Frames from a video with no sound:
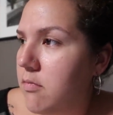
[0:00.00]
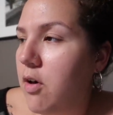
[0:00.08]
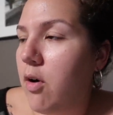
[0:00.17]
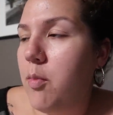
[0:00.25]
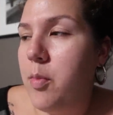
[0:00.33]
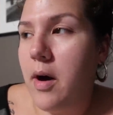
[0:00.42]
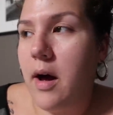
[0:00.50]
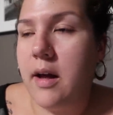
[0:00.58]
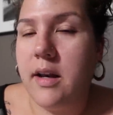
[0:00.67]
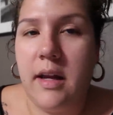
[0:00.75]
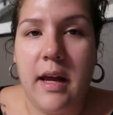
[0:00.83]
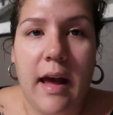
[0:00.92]
Go
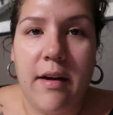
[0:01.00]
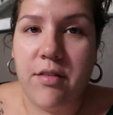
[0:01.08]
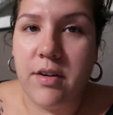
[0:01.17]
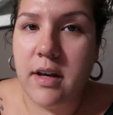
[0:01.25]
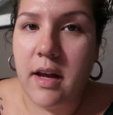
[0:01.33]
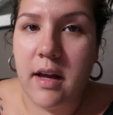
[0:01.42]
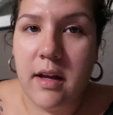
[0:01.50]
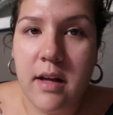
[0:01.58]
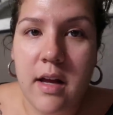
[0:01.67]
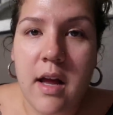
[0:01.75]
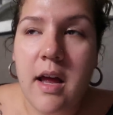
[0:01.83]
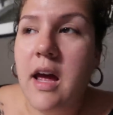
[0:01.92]
potty every day.
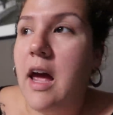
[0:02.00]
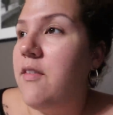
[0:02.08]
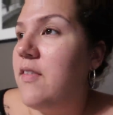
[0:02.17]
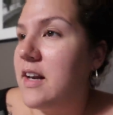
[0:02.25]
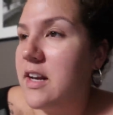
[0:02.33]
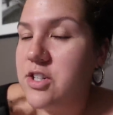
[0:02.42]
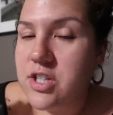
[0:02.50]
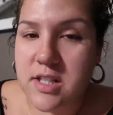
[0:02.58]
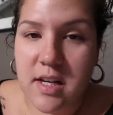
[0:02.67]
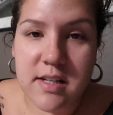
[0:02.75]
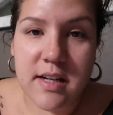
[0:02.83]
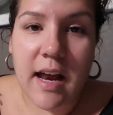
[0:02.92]
In fact, I just
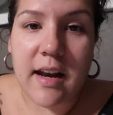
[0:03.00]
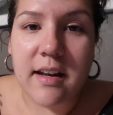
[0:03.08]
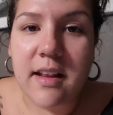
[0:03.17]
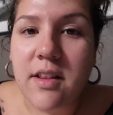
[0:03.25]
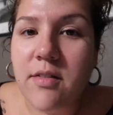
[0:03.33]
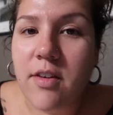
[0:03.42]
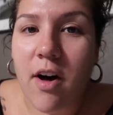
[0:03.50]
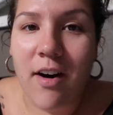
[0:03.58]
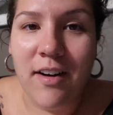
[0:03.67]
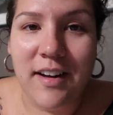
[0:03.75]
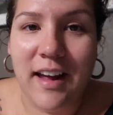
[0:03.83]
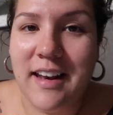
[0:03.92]
got done editing the
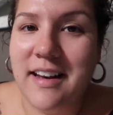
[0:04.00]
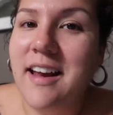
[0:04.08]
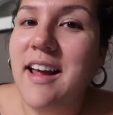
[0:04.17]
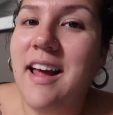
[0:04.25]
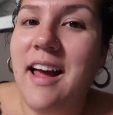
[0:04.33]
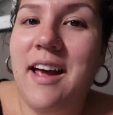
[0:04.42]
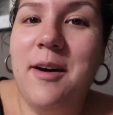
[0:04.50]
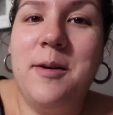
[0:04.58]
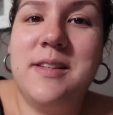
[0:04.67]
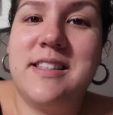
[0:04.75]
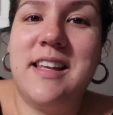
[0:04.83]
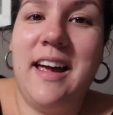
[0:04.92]
vlog and
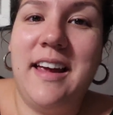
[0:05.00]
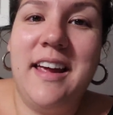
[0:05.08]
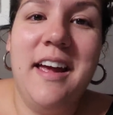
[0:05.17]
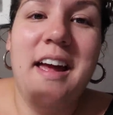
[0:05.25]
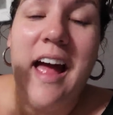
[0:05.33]
it was like